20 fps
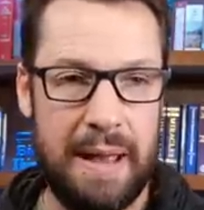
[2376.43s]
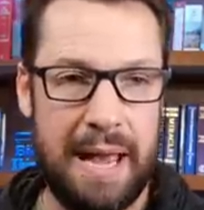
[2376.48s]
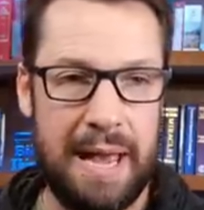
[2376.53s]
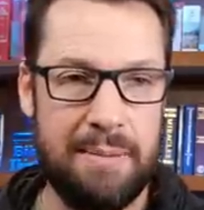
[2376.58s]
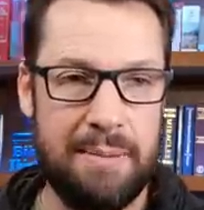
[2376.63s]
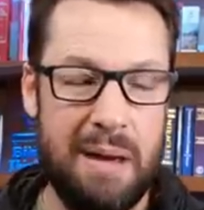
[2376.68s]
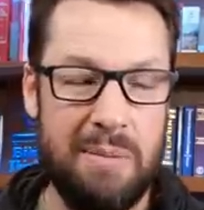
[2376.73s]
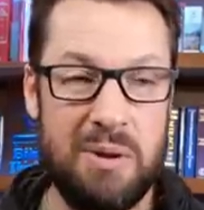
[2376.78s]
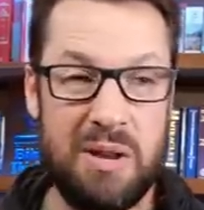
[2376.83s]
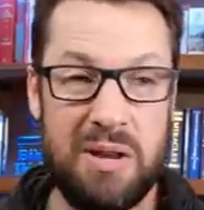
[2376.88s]

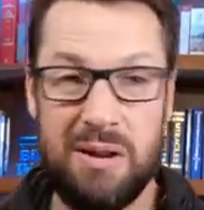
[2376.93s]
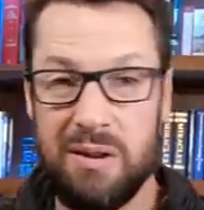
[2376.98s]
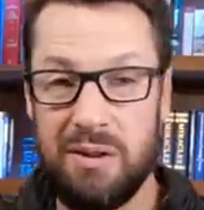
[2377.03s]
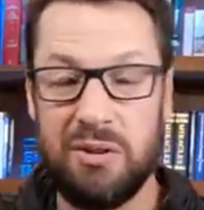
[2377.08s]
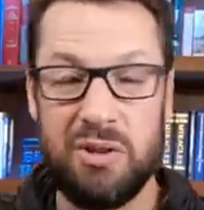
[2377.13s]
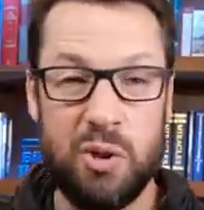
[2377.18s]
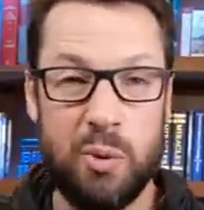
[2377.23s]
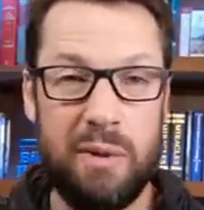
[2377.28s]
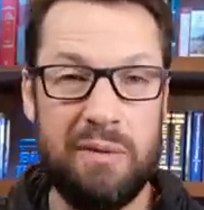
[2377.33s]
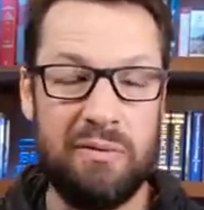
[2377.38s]
And maybe
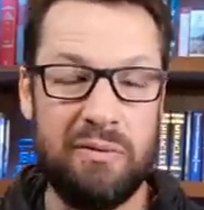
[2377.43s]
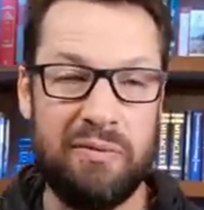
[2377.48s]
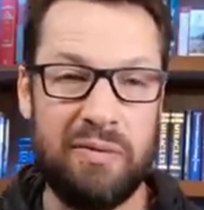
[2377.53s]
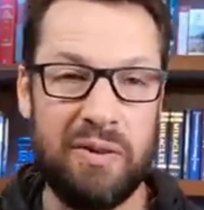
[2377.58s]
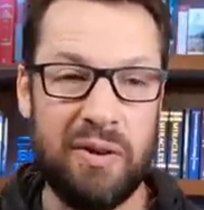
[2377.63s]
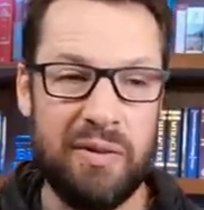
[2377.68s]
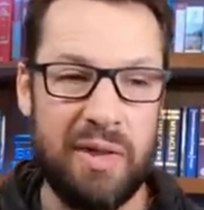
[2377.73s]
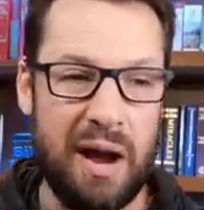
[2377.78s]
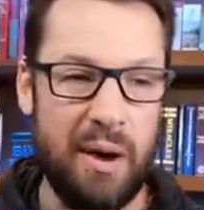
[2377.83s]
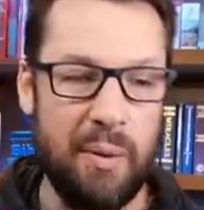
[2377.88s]
you even
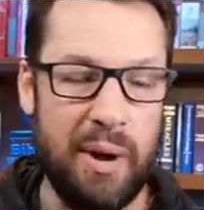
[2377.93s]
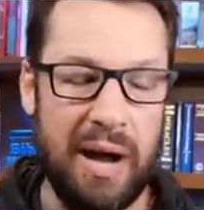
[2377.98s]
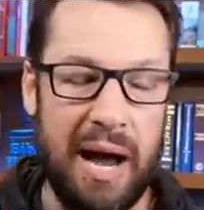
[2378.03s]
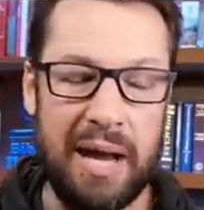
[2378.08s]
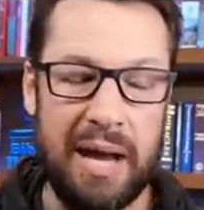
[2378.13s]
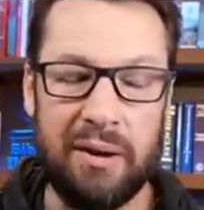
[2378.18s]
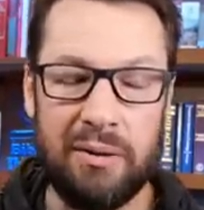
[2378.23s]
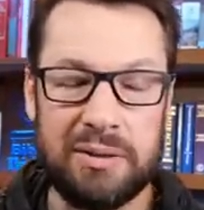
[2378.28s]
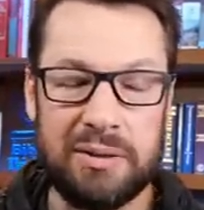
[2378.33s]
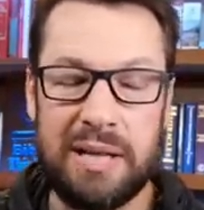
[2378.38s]
feel that way. I
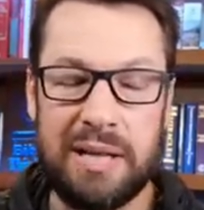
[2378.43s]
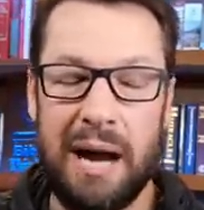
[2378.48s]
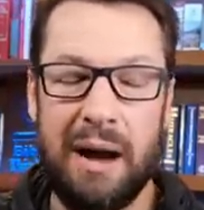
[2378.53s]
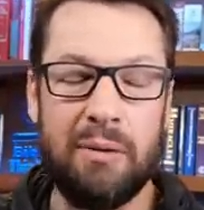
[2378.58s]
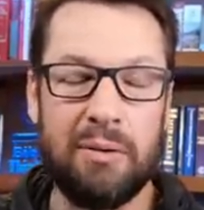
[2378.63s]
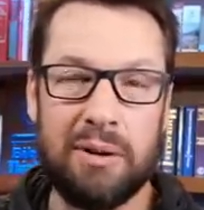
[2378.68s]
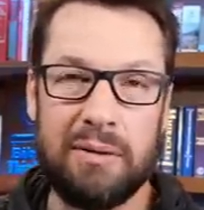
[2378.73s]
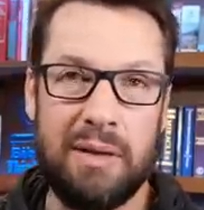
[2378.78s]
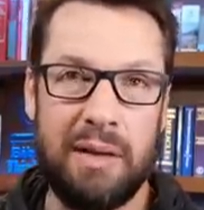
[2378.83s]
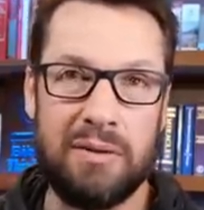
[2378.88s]
don't
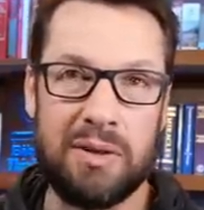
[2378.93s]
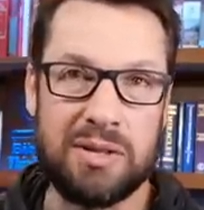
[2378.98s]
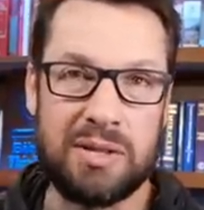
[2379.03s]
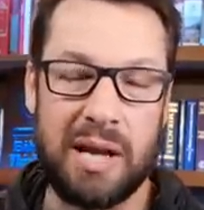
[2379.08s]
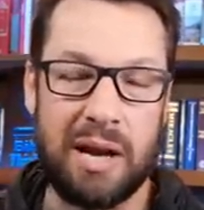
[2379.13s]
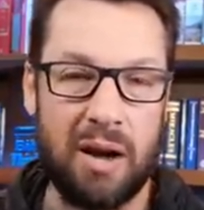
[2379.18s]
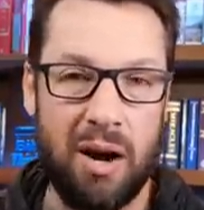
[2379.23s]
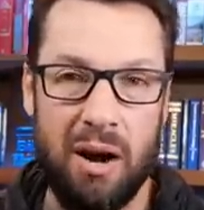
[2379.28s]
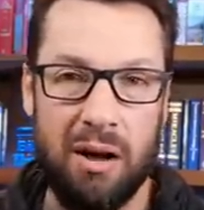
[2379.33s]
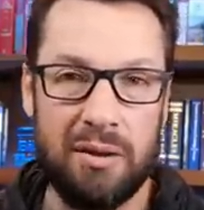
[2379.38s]
doubt that the
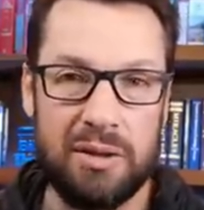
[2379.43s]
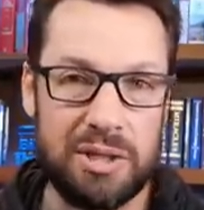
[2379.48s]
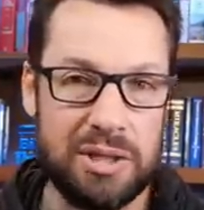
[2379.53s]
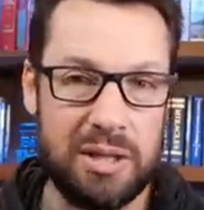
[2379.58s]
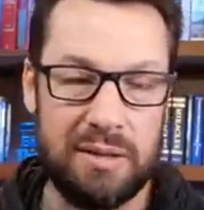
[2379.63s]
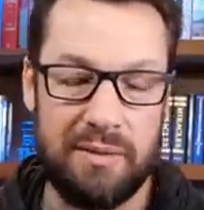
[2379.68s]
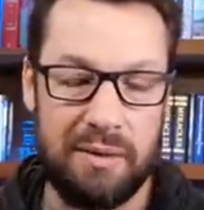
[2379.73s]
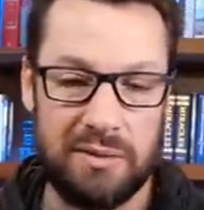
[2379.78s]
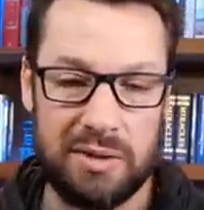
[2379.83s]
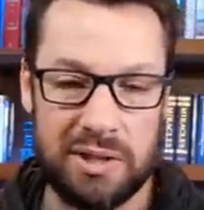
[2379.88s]
psychology
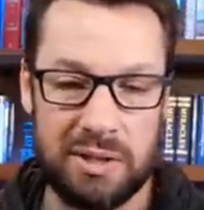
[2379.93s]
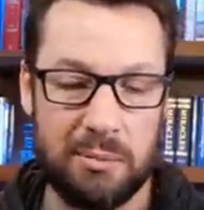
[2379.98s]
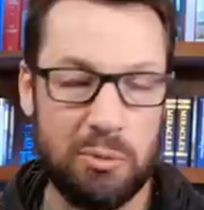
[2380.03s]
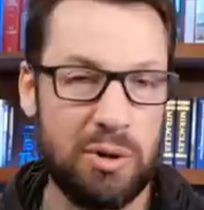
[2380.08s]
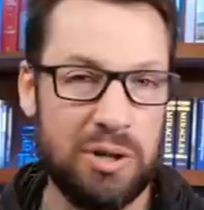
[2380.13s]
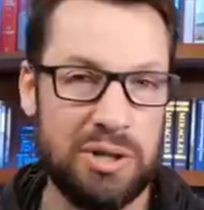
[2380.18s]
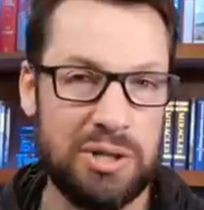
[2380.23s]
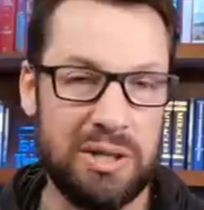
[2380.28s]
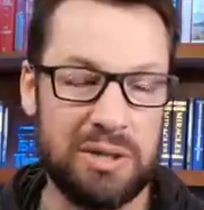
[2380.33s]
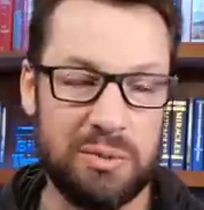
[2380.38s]
of even some
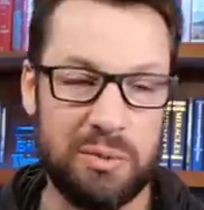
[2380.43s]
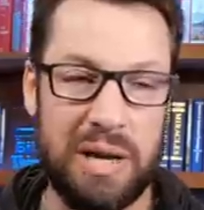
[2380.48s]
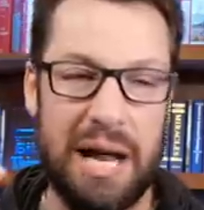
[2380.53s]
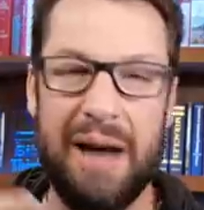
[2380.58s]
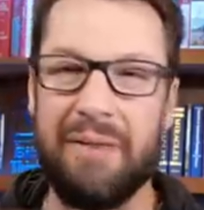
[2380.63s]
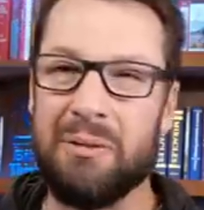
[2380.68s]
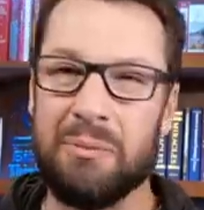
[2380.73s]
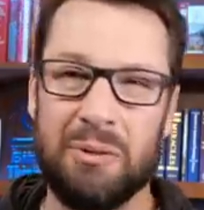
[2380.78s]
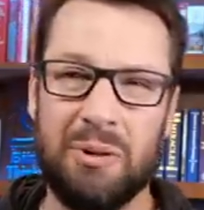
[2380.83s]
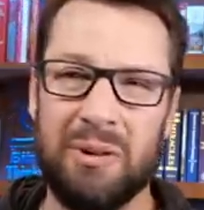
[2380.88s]
Christians would
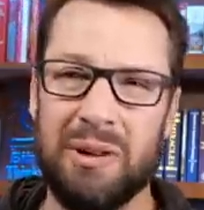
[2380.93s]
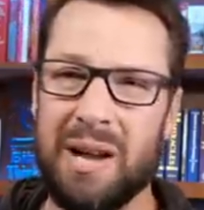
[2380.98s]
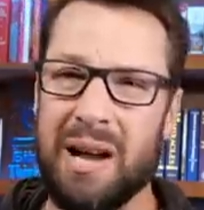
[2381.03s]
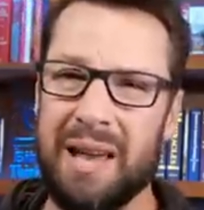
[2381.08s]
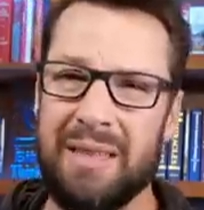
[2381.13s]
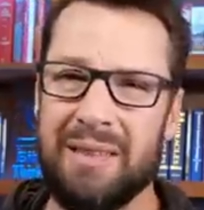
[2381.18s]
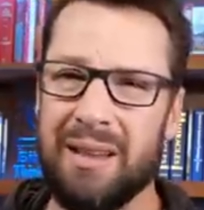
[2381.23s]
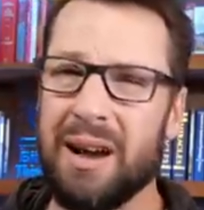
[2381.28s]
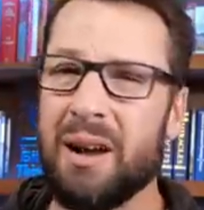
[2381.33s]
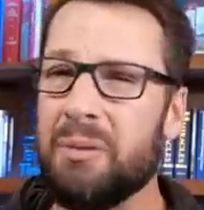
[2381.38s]
have them going, I
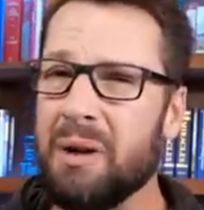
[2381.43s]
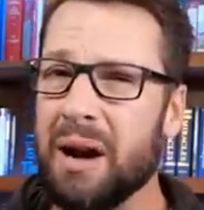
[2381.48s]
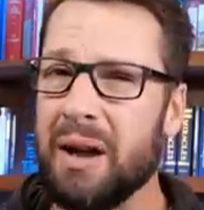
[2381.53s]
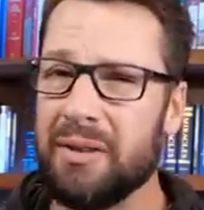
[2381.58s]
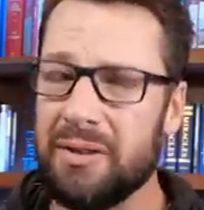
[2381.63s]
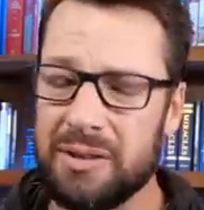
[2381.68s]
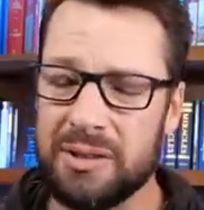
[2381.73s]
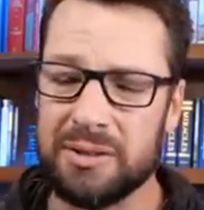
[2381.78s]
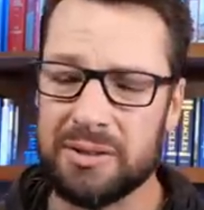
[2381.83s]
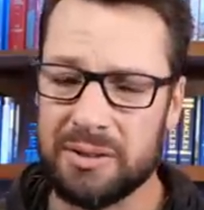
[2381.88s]
think I'd
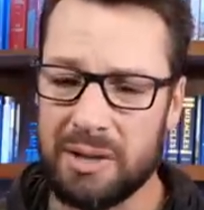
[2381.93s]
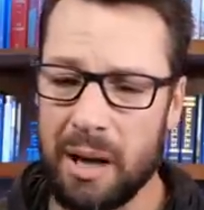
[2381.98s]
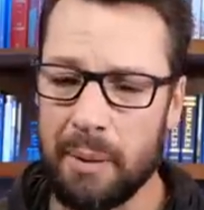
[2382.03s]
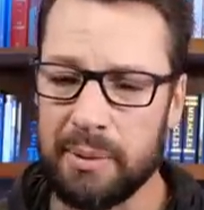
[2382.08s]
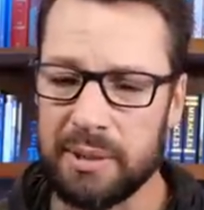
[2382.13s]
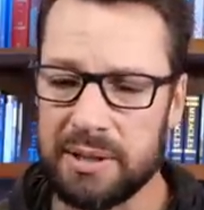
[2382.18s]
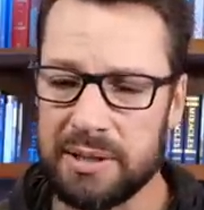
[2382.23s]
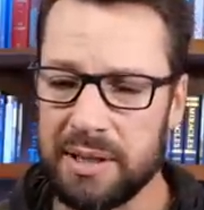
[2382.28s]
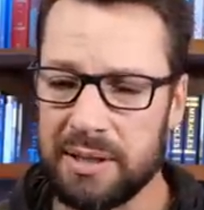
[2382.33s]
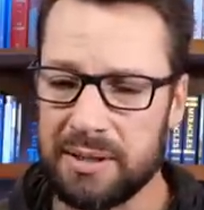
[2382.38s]
rather just stop
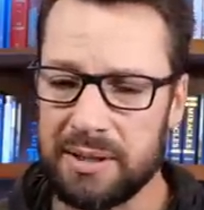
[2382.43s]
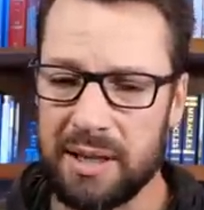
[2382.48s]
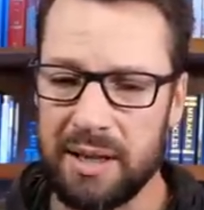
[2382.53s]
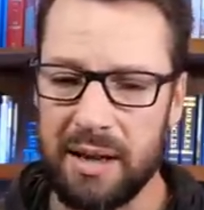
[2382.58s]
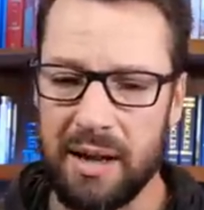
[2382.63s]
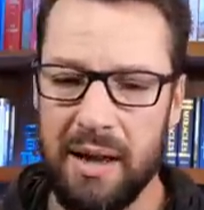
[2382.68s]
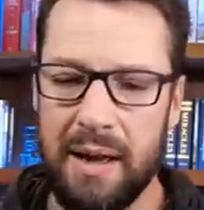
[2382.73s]
existing.